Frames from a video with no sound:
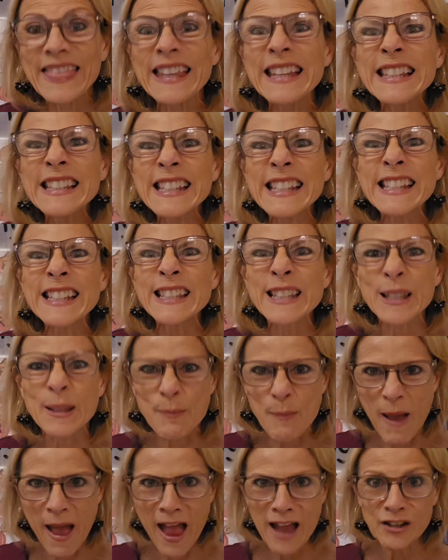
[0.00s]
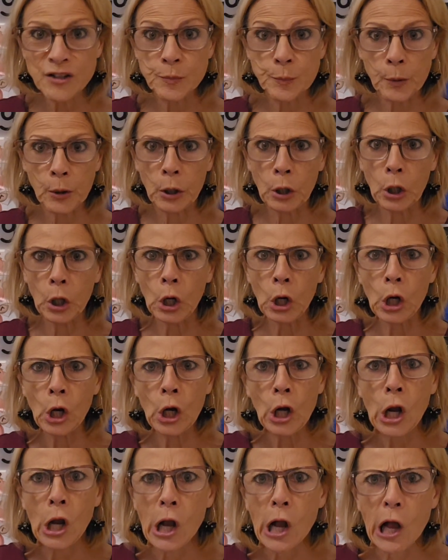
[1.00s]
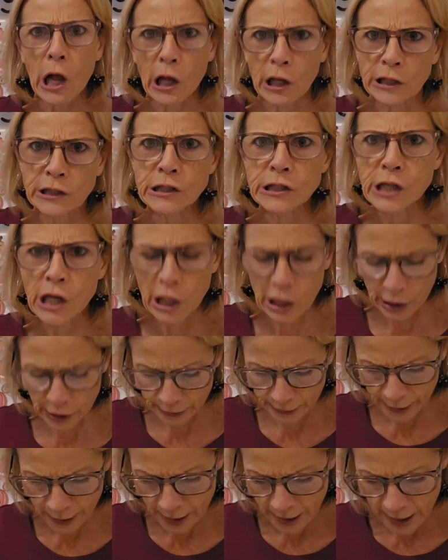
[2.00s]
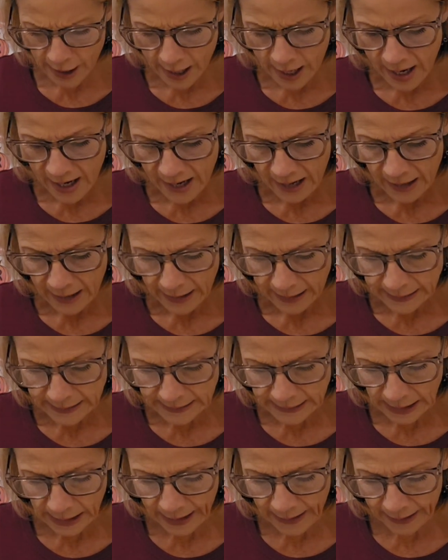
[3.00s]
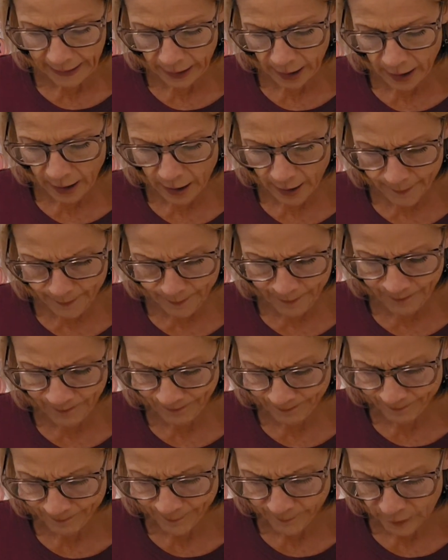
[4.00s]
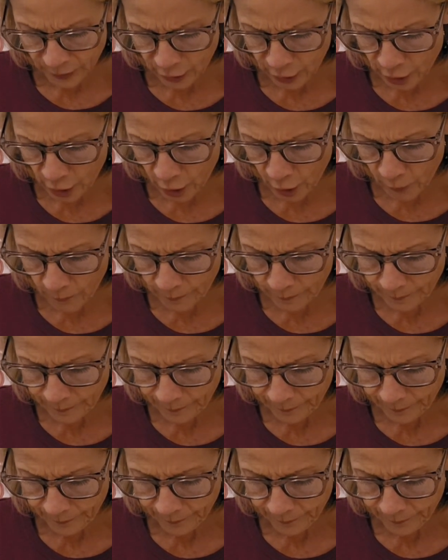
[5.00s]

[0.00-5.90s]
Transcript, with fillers: This is Smash Burger Undone. It's like, um, you know,